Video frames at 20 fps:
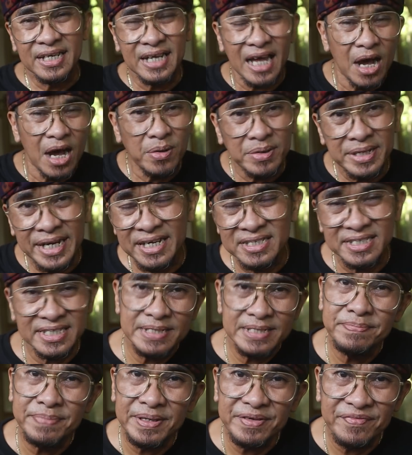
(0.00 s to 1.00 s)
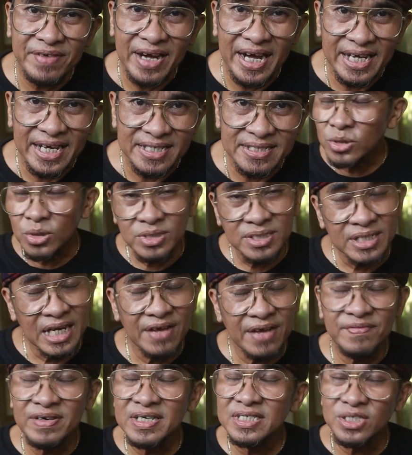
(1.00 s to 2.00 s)
now they're simplified. So
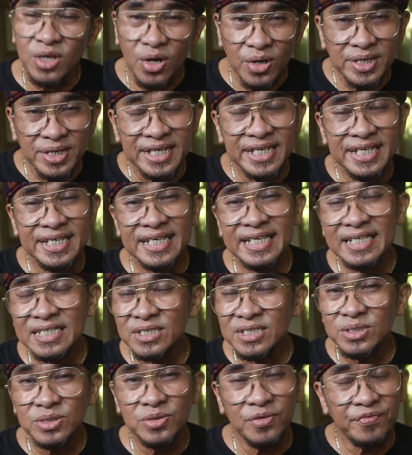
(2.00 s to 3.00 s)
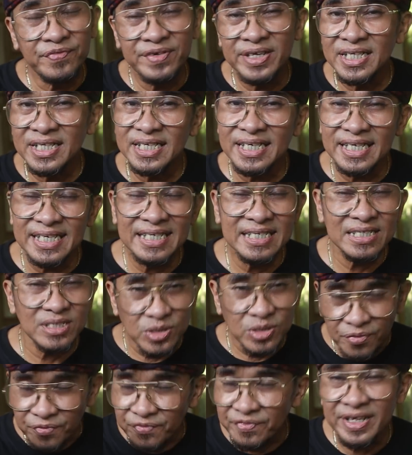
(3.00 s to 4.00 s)
travelers only need to fill in
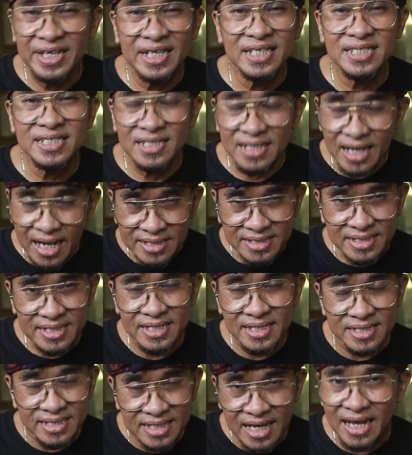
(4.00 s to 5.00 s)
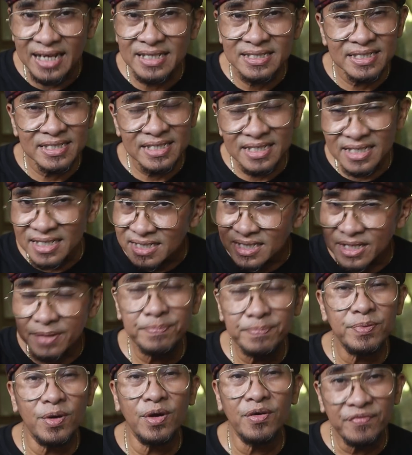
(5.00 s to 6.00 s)
to finish it just until the
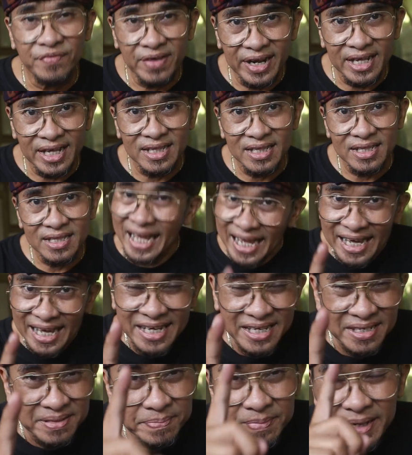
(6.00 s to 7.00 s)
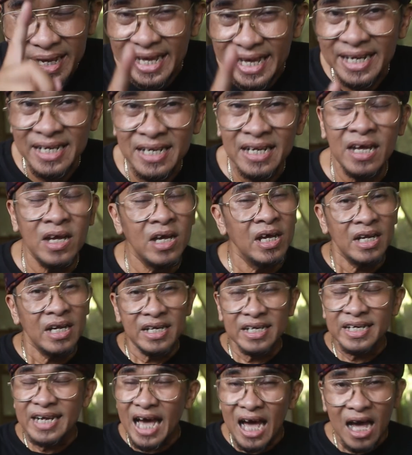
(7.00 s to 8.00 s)
profile. And
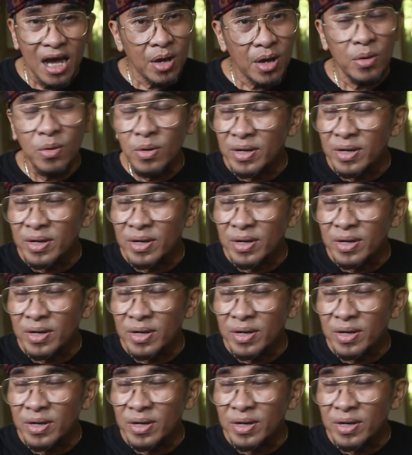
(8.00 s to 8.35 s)
now,